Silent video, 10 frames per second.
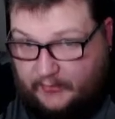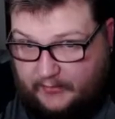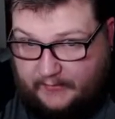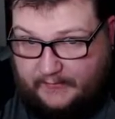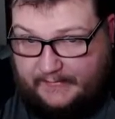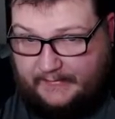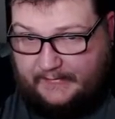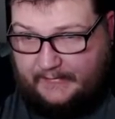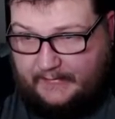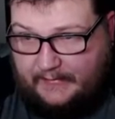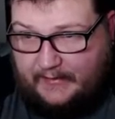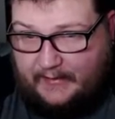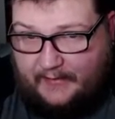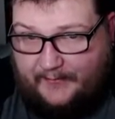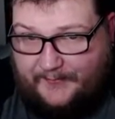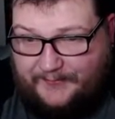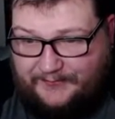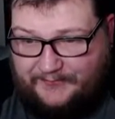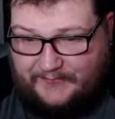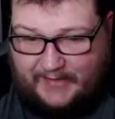good. Um,
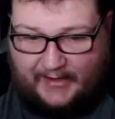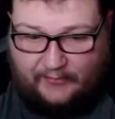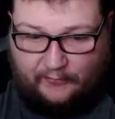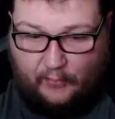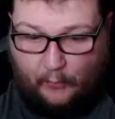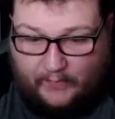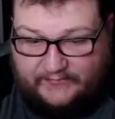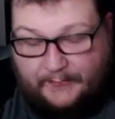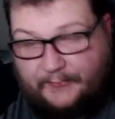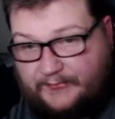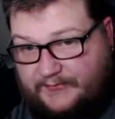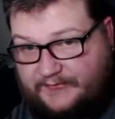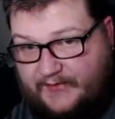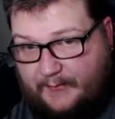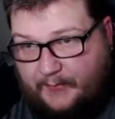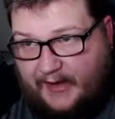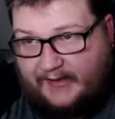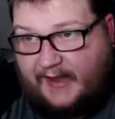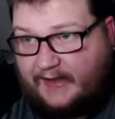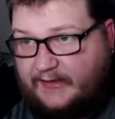I don't know what's up with this set, but I
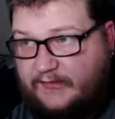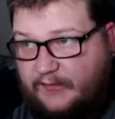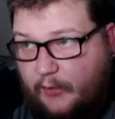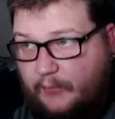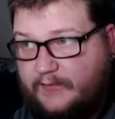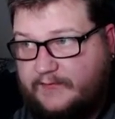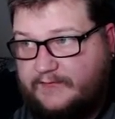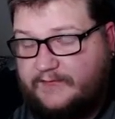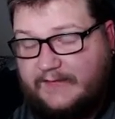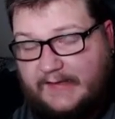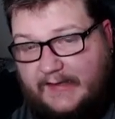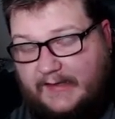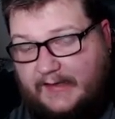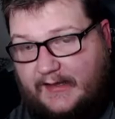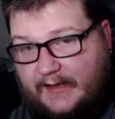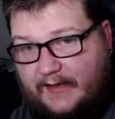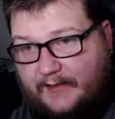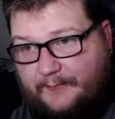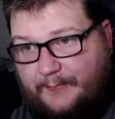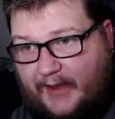kind of notice
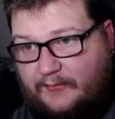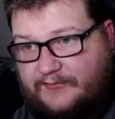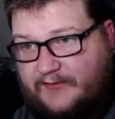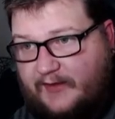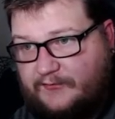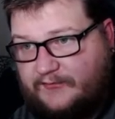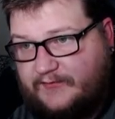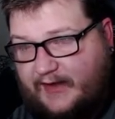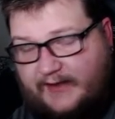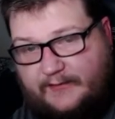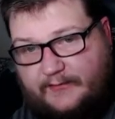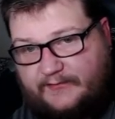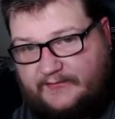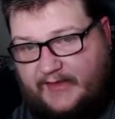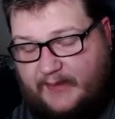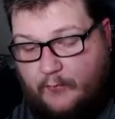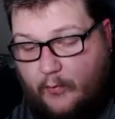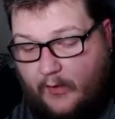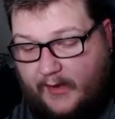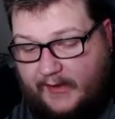uh, Battle Styles is kind of the
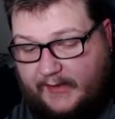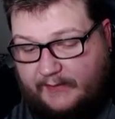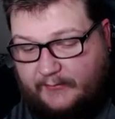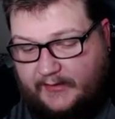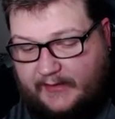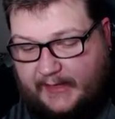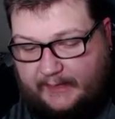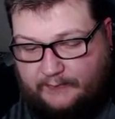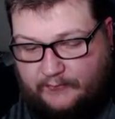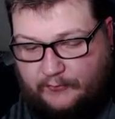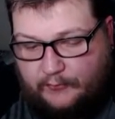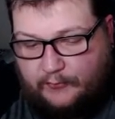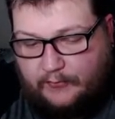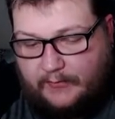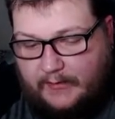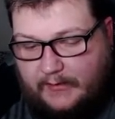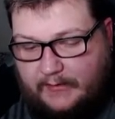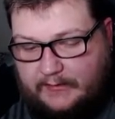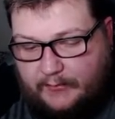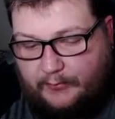same way when it came to
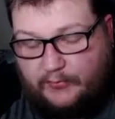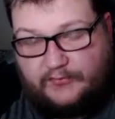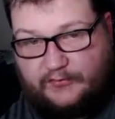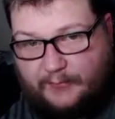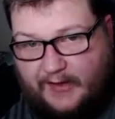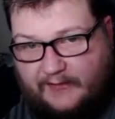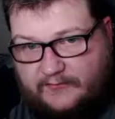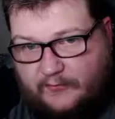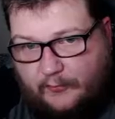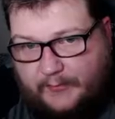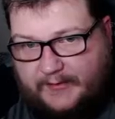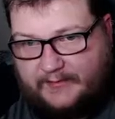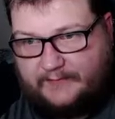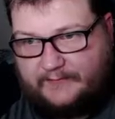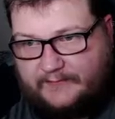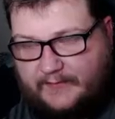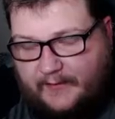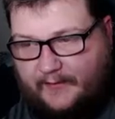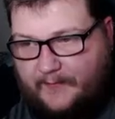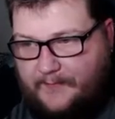the booster box openings.
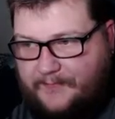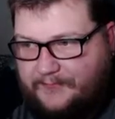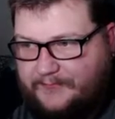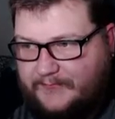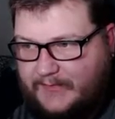Um,